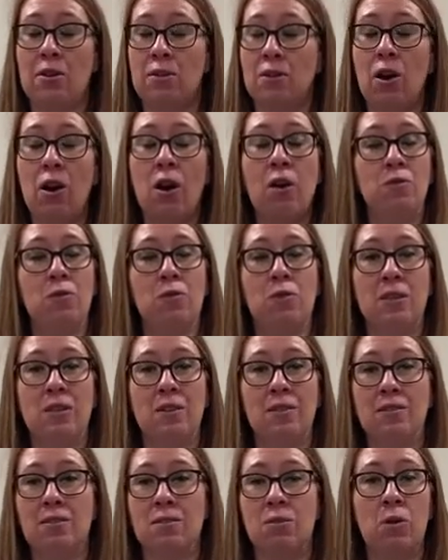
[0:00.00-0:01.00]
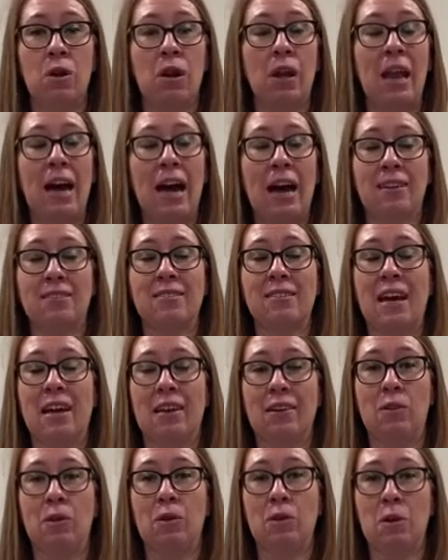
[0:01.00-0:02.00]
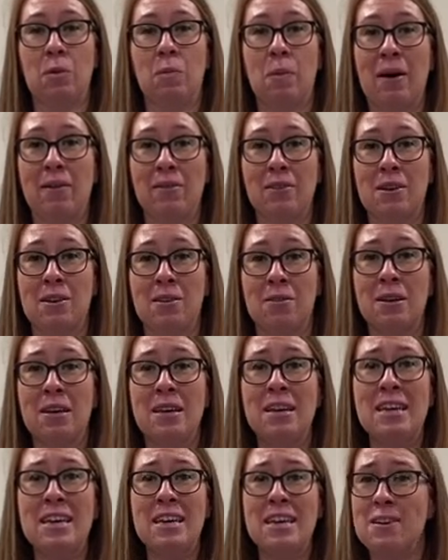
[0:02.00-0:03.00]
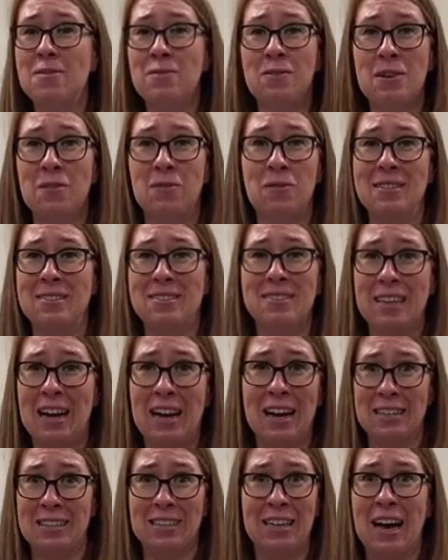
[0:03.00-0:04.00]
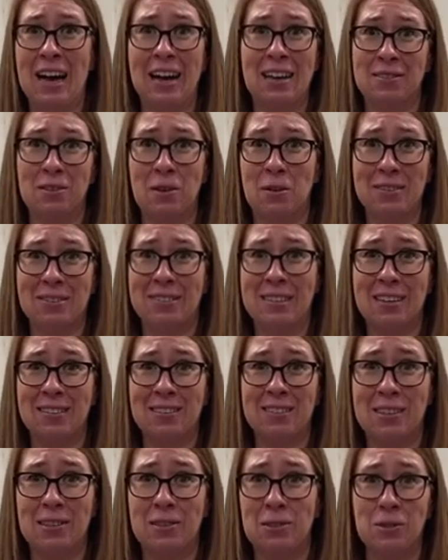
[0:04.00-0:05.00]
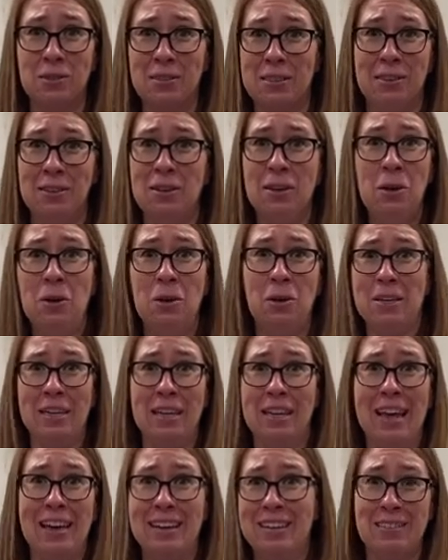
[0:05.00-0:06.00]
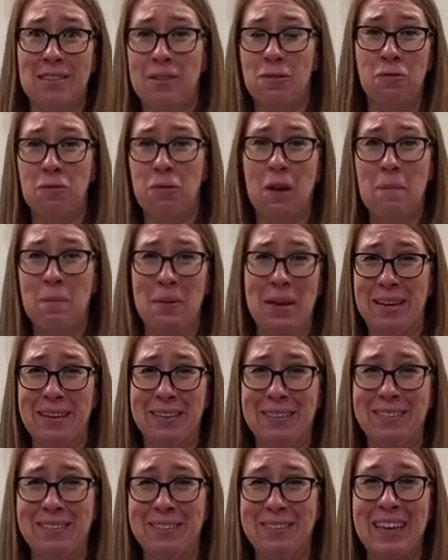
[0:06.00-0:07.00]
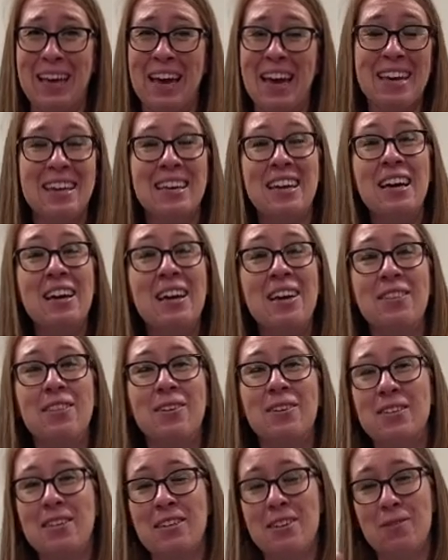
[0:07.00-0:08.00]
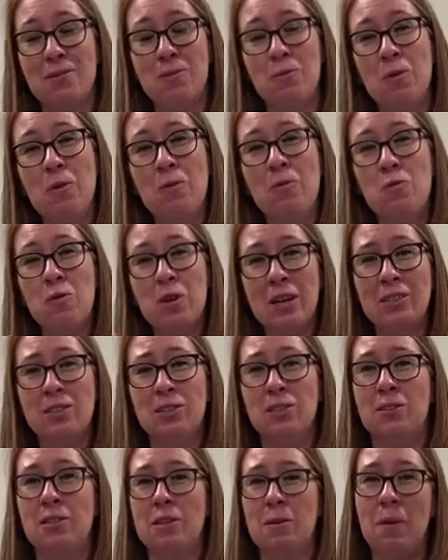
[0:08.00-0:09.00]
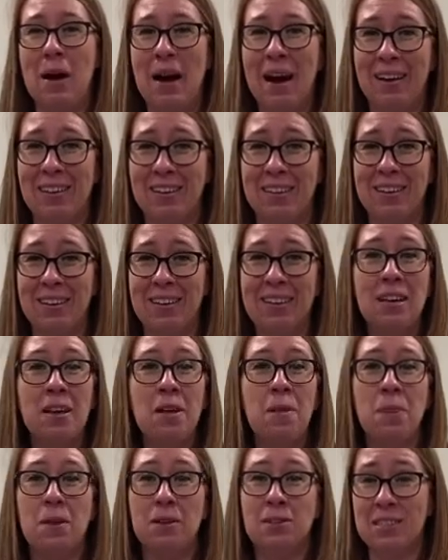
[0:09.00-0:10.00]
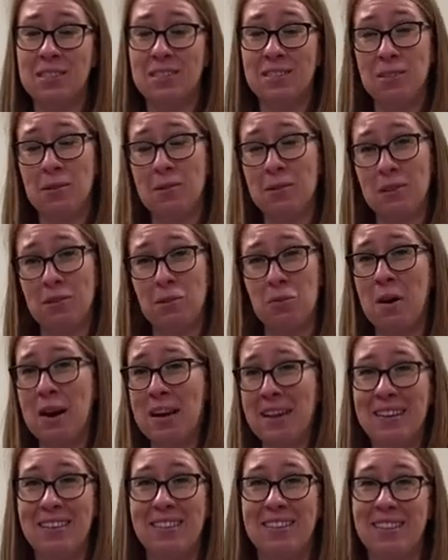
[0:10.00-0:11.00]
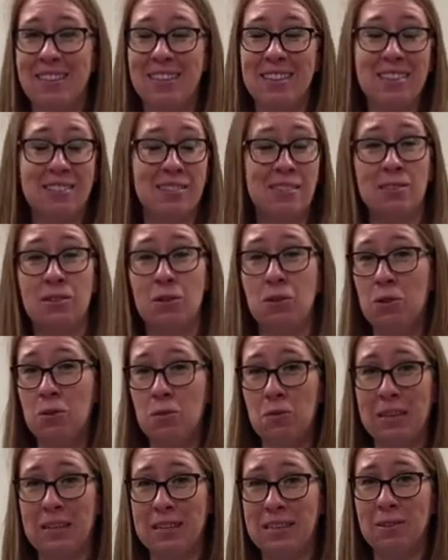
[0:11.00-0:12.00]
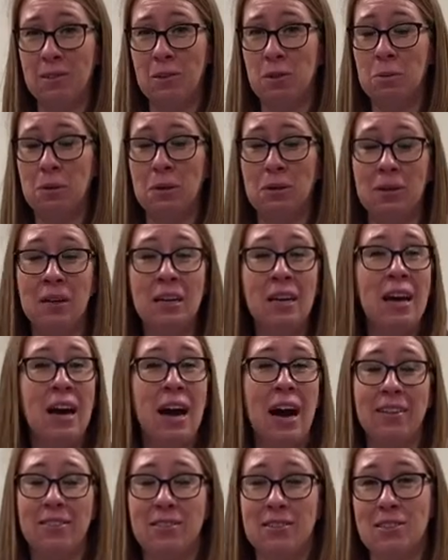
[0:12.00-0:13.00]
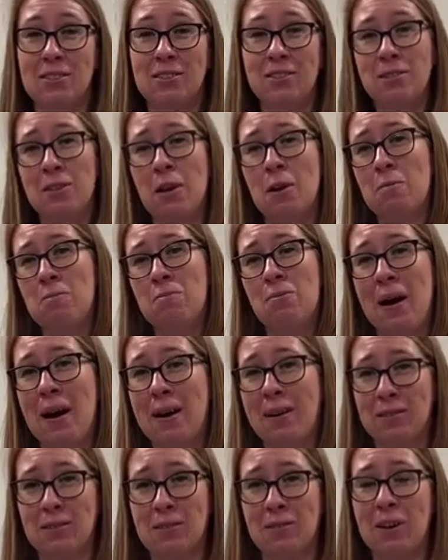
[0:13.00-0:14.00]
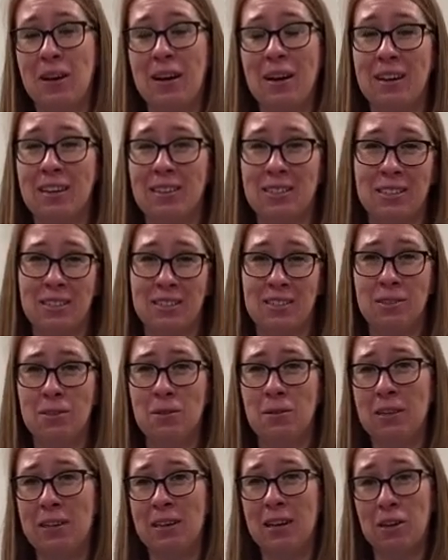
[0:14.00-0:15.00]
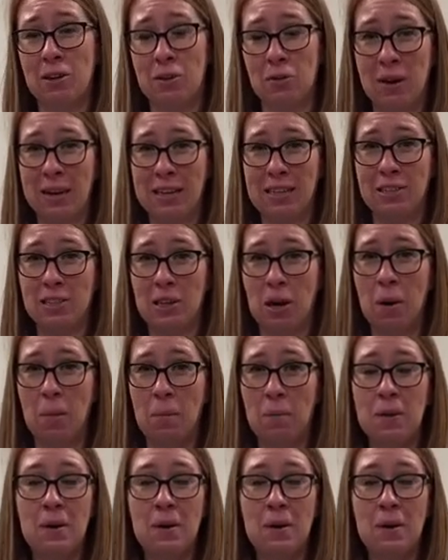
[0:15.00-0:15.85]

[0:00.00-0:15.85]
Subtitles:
confident, relaxed kind of look about you, even if inside your heart's going 10 to the dozen or your legs are flopping, okay? That you reassure your partner that she's doing great and that this is all really normal and that you're so proud of her and she's doing a great job.